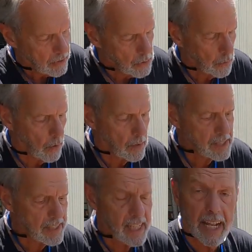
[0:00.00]
You'll
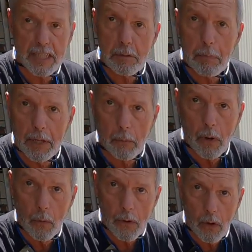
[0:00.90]
notice it's got a split
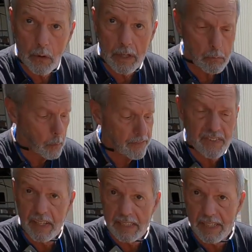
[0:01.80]
rotor on it with yep.
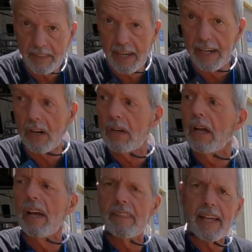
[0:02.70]
fins in there.
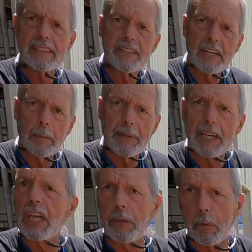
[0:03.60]
That's to help it
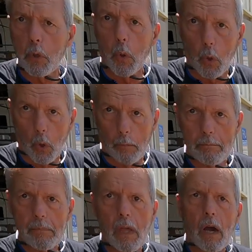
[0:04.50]
keep cool
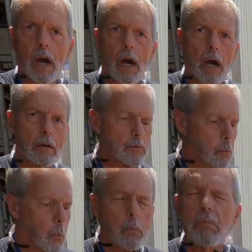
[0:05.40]
uh,
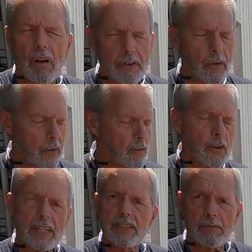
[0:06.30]
under
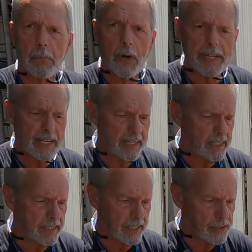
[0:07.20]
aggressive braking
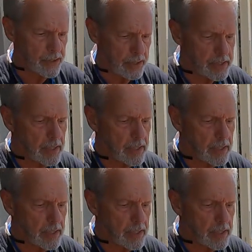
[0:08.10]
conditions.